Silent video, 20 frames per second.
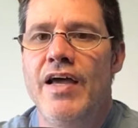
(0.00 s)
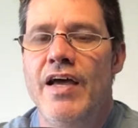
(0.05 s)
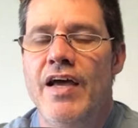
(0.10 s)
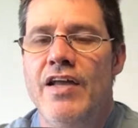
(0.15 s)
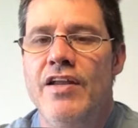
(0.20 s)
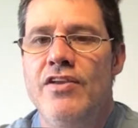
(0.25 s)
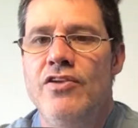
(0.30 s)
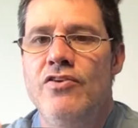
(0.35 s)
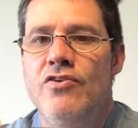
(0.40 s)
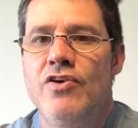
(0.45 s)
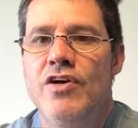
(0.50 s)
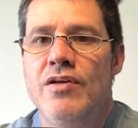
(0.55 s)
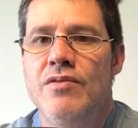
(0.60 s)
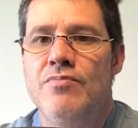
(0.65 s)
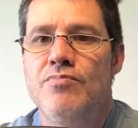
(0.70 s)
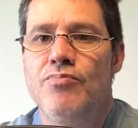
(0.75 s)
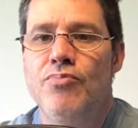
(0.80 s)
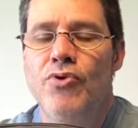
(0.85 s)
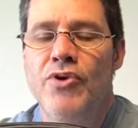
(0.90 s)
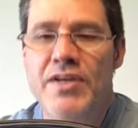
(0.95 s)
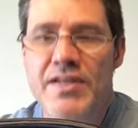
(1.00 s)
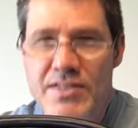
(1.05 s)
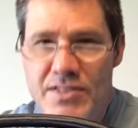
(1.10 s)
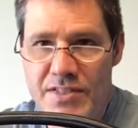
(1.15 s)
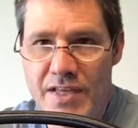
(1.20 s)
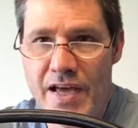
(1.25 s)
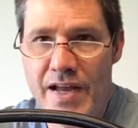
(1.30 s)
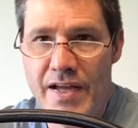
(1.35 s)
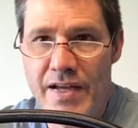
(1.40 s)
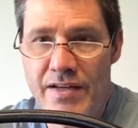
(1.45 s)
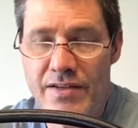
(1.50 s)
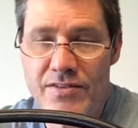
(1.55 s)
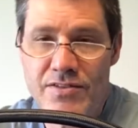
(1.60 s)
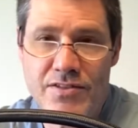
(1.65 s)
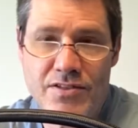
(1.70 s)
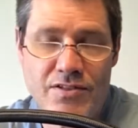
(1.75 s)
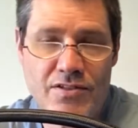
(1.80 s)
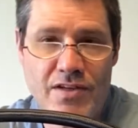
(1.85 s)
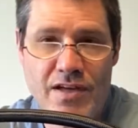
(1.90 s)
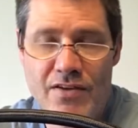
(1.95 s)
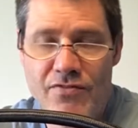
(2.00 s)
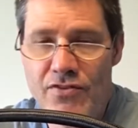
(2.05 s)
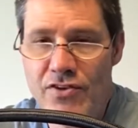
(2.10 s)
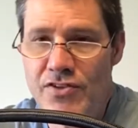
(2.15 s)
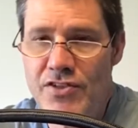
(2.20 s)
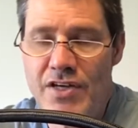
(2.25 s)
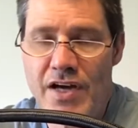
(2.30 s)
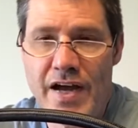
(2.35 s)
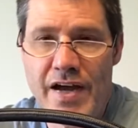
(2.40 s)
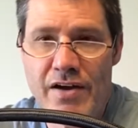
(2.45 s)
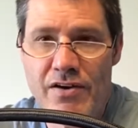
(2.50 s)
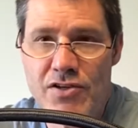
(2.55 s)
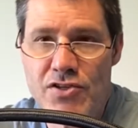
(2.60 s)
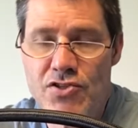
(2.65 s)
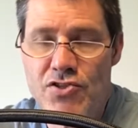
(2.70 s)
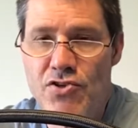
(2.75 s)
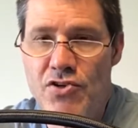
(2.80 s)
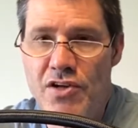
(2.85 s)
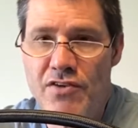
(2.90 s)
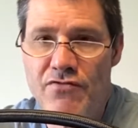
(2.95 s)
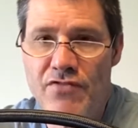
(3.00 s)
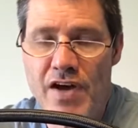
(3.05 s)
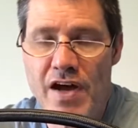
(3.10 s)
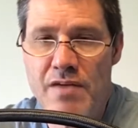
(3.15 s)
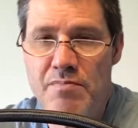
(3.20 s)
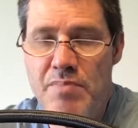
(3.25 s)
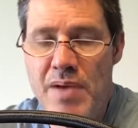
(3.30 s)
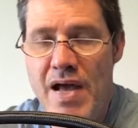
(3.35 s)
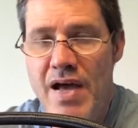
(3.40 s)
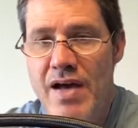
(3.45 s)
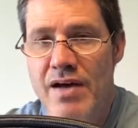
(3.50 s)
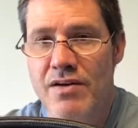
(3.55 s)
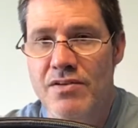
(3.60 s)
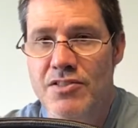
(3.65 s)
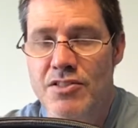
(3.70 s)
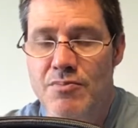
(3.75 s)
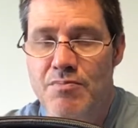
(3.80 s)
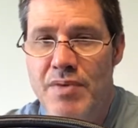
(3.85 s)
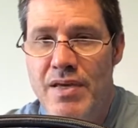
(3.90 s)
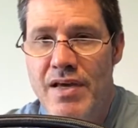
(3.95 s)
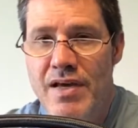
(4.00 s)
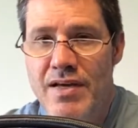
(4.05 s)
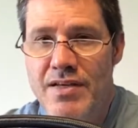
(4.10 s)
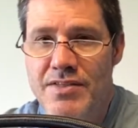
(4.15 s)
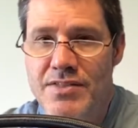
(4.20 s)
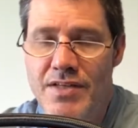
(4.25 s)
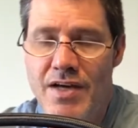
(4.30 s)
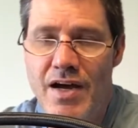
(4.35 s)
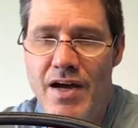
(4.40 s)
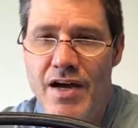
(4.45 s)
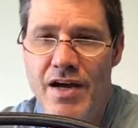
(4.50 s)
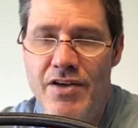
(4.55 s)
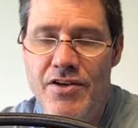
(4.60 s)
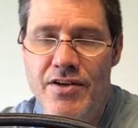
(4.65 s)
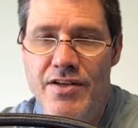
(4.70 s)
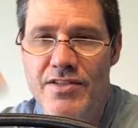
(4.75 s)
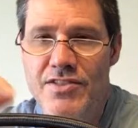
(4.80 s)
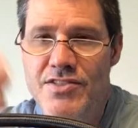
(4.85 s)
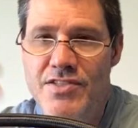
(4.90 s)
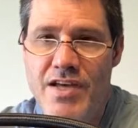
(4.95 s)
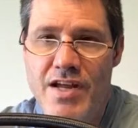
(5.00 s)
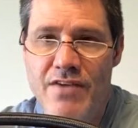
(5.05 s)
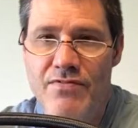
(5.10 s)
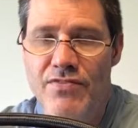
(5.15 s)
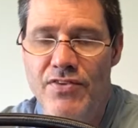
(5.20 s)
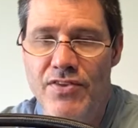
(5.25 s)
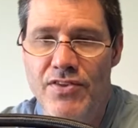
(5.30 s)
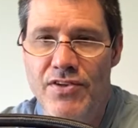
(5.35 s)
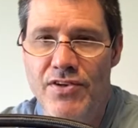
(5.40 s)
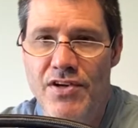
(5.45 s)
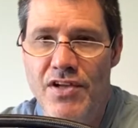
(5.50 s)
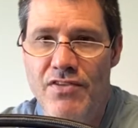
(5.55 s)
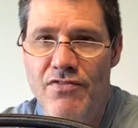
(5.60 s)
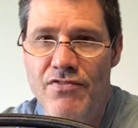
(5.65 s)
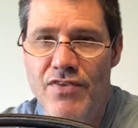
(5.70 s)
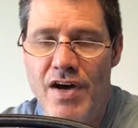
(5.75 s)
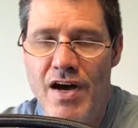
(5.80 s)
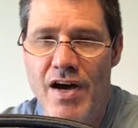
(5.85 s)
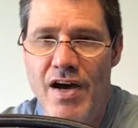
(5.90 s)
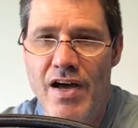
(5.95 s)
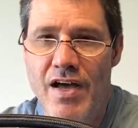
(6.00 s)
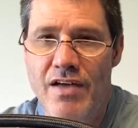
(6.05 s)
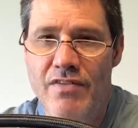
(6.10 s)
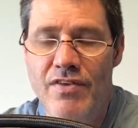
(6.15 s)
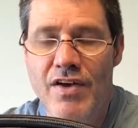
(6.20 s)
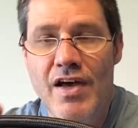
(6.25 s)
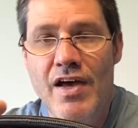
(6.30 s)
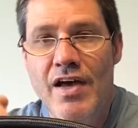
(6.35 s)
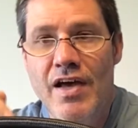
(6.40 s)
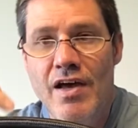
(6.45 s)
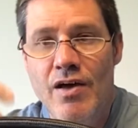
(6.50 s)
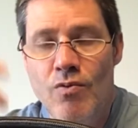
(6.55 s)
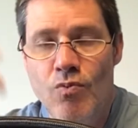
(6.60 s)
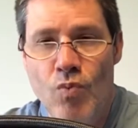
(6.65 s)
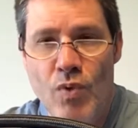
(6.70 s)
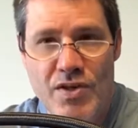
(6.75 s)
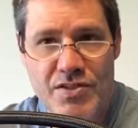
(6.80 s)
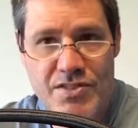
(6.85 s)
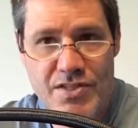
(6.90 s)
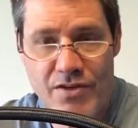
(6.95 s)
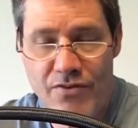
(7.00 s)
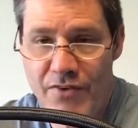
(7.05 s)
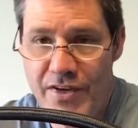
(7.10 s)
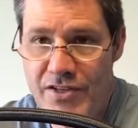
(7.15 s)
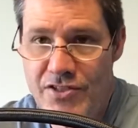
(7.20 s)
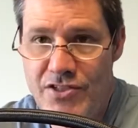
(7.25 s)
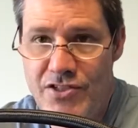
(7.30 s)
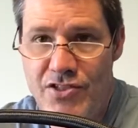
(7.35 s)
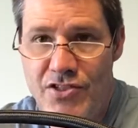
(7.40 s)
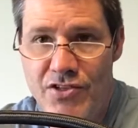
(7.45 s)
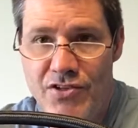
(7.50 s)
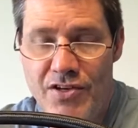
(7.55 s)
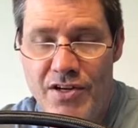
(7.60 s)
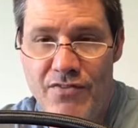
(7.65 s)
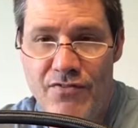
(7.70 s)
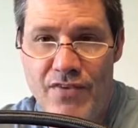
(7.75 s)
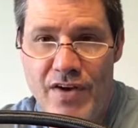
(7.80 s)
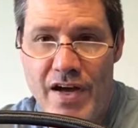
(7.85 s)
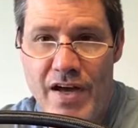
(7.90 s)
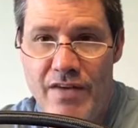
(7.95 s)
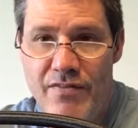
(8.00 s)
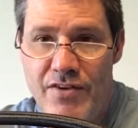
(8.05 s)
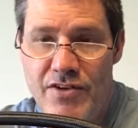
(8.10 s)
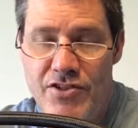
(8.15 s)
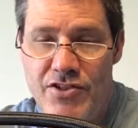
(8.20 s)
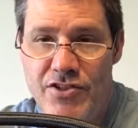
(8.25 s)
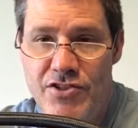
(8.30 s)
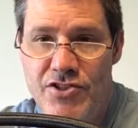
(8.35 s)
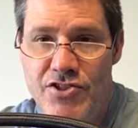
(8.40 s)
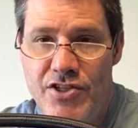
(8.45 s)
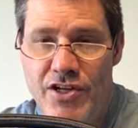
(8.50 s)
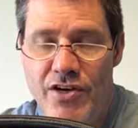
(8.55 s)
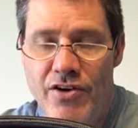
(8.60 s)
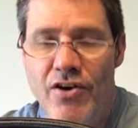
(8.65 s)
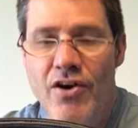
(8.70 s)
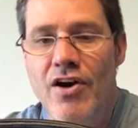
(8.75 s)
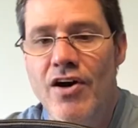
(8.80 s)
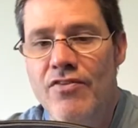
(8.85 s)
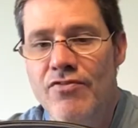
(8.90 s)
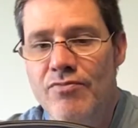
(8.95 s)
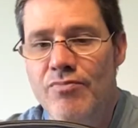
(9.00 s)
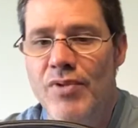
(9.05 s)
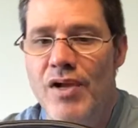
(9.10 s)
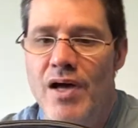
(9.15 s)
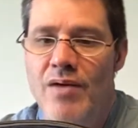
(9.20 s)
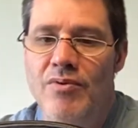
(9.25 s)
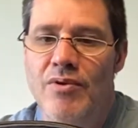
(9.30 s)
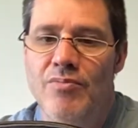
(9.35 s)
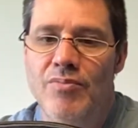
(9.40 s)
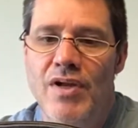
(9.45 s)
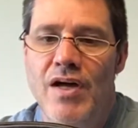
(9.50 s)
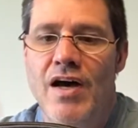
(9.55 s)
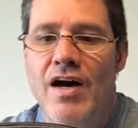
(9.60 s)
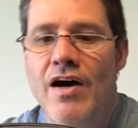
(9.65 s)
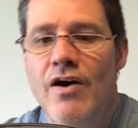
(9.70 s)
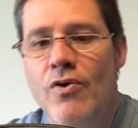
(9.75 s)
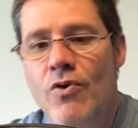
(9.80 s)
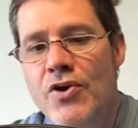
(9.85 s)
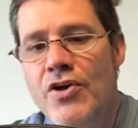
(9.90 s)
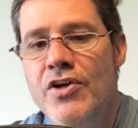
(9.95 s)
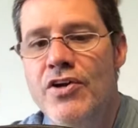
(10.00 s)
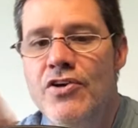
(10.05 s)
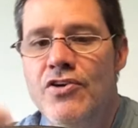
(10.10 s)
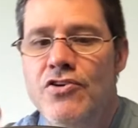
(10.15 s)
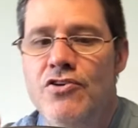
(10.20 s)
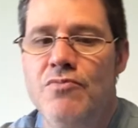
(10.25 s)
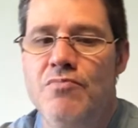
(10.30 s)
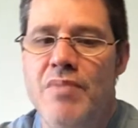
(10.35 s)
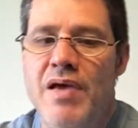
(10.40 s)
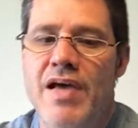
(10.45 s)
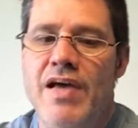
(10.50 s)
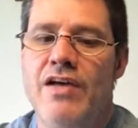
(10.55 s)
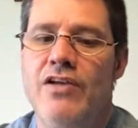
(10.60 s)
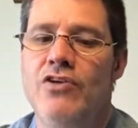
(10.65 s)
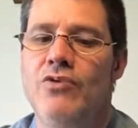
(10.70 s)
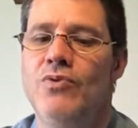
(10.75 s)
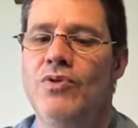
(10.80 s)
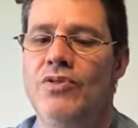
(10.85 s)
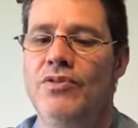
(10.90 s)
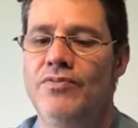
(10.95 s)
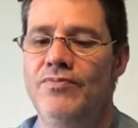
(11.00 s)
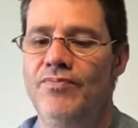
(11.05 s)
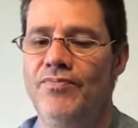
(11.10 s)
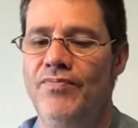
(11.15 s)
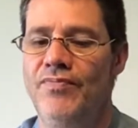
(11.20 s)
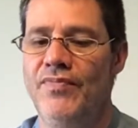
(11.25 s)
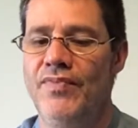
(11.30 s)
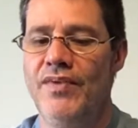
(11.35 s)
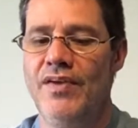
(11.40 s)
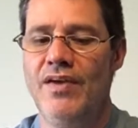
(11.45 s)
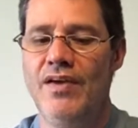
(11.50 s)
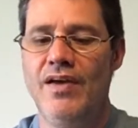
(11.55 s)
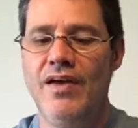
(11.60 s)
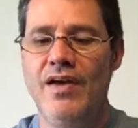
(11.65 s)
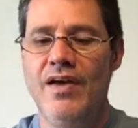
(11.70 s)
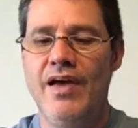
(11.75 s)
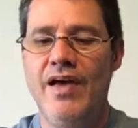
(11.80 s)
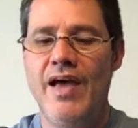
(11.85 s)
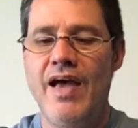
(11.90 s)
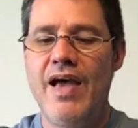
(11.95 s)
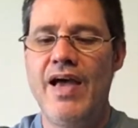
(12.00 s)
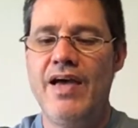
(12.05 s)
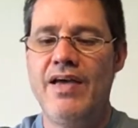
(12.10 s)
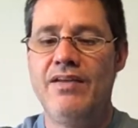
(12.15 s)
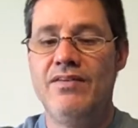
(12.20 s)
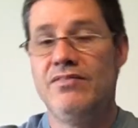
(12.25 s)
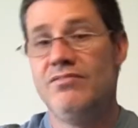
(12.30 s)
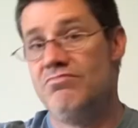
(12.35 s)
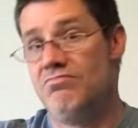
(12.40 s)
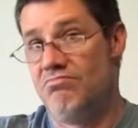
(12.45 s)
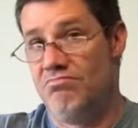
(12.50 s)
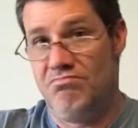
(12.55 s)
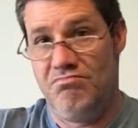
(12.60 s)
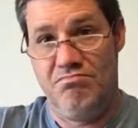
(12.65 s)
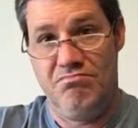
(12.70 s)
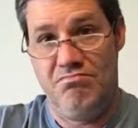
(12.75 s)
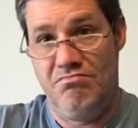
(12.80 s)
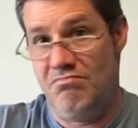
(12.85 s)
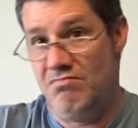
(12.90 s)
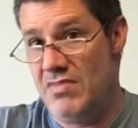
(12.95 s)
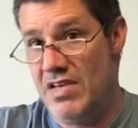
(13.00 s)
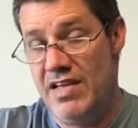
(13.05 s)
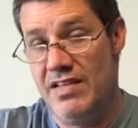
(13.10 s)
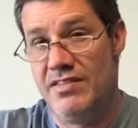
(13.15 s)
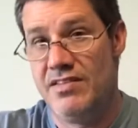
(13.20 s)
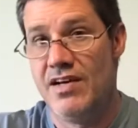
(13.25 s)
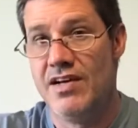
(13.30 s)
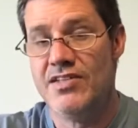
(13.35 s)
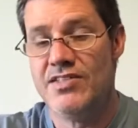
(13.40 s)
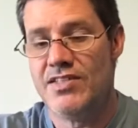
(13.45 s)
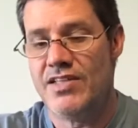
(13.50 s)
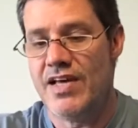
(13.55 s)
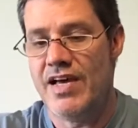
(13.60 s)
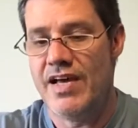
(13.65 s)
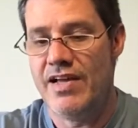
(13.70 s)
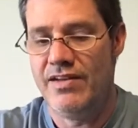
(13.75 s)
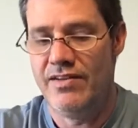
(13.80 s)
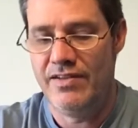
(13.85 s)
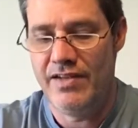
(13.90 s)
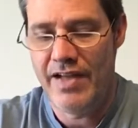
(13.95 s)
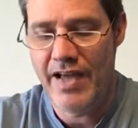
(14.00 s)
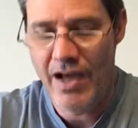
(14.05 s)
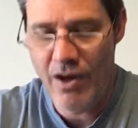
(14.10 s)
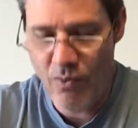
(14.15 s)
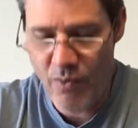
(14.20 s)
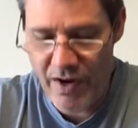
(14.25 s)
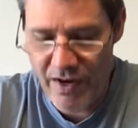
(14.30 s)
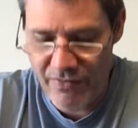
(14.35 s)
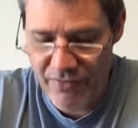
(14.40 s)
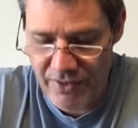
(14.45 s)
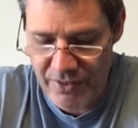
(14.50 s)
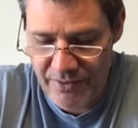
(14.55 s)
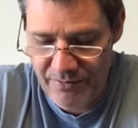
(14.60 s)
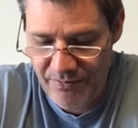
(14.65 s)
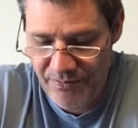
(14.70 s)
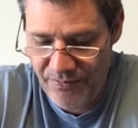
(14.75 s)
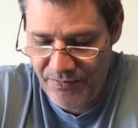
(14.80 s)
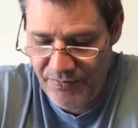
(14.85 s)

and you can preset it to, if your tire is 35 pounds PSI, you can set it for 35. Once it reaches 35, it should shut off, blah, blah, blah. Or you could do manual, and it does that. However,